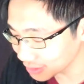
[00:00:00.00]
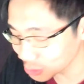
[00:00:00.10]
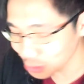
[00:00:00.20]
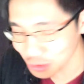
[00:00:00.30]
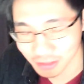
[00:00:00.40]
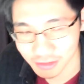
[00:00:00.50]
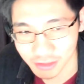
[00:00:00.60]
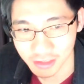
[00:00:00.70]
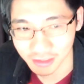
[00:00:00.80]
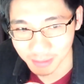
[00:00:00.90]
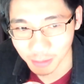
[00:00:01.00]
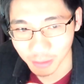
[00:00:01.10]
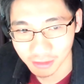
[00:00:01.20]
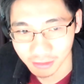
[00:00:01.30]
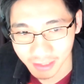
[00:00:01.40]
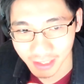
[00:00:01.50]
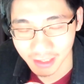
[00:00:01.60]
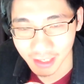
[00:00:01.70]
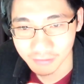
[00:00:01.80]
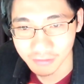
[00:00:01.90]
to switch gears just a little bit, when I look at
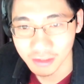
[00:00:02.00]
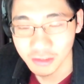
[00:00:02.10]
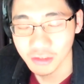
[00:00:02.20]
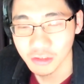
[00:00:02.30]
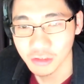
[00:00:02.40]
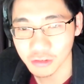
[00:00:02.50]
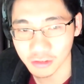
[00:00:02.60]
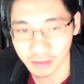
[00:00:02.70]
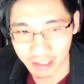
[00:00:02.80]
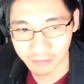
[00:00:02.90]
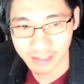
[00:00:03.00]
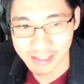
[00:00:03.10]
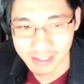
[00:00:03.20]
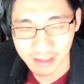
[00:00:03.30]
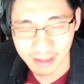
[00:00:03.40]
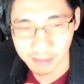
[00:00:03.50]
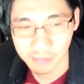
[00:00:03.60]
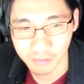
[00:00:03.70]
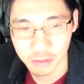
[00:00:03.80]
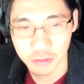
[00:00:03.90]
kind of your life, I see the theme
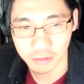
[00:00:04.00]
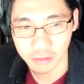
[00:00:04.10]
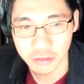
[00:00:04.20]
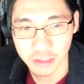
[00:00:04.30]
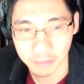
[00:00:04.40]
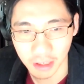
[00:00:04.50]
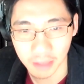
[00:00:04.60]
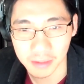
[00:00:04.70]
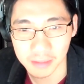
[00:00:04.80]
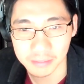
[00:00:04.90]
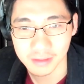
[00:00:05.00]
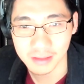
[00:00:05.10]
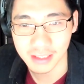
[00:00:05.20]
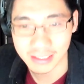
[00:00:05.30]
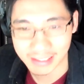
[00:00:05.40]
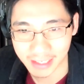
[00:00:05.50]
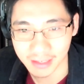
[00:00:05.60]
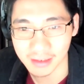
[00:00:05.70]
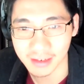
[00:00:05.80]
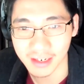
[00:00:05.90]
of entrepreneurship pop up
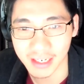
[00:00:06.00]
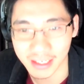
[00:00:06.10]
again and